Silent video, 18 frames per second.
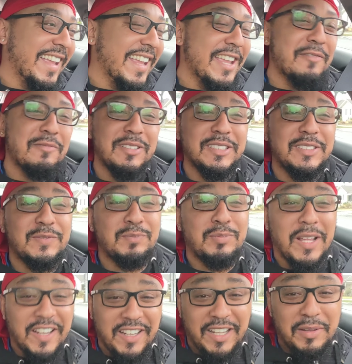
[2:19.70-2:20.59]
He was
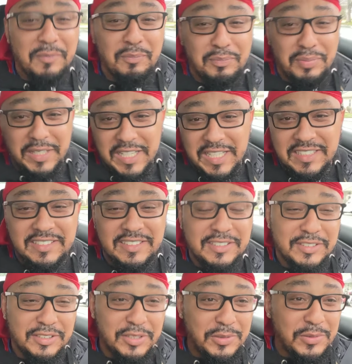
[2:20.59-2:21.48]
fucking
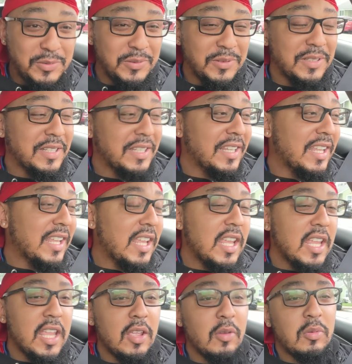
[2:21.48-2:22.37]
pissed too.
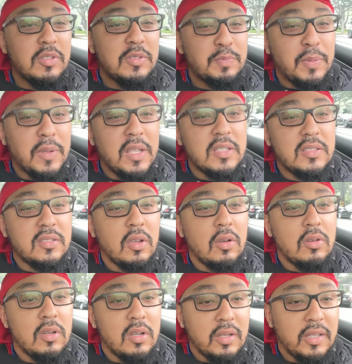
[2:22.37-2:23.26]
He was pissed.
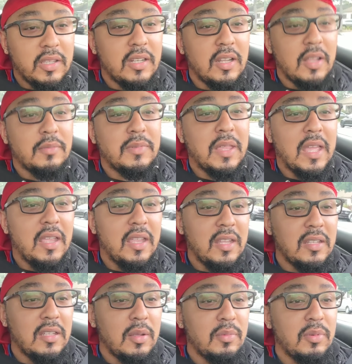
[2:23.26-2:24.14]
Go look it up. That
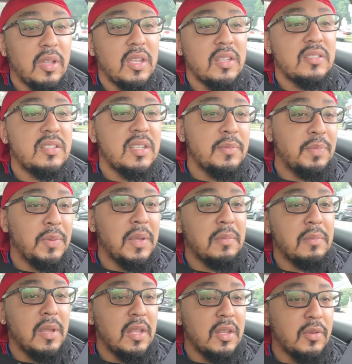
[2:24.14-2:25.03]

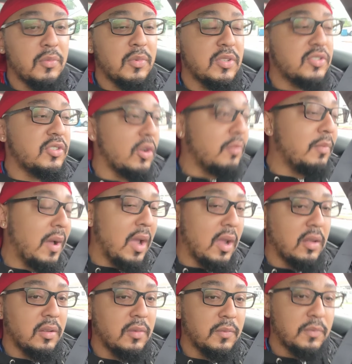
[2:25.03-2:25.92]
NAACP meeting with Joe
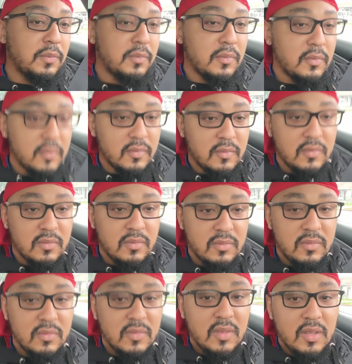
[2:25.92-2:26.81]
Biden.
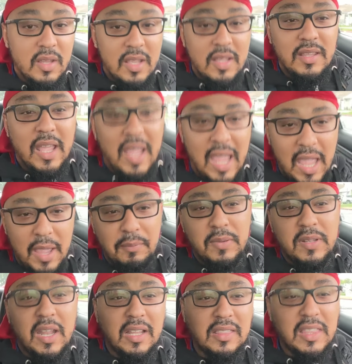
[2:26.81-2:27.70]
That
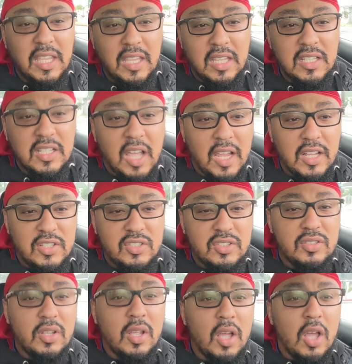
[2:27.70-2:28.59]
happened, I think, in like
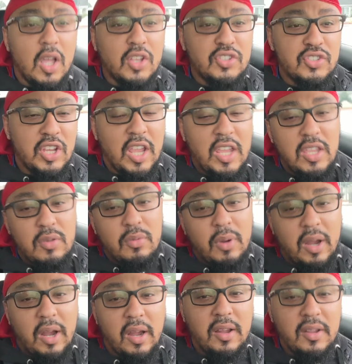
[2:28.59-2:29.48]
uh,
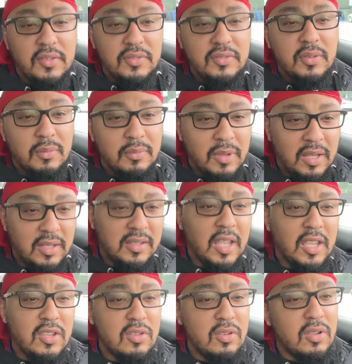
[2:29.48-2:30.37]
January or something
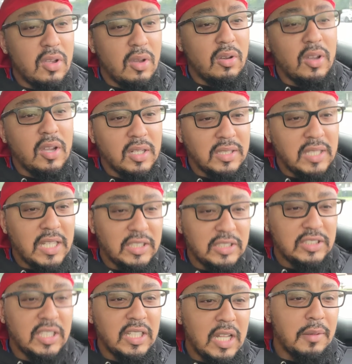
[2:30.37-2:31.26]
like that. You can go look
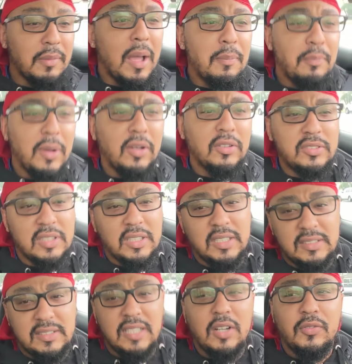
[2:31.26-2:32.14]
that shit up. I
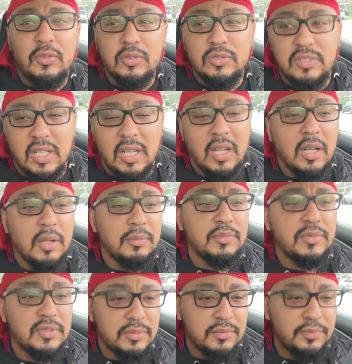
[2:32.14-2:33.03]
posted it several
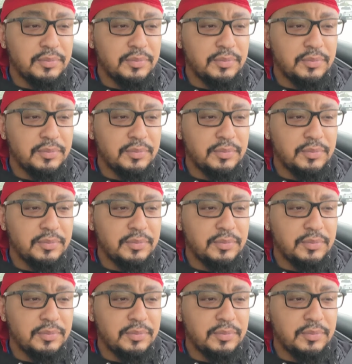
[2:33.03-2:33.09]
times.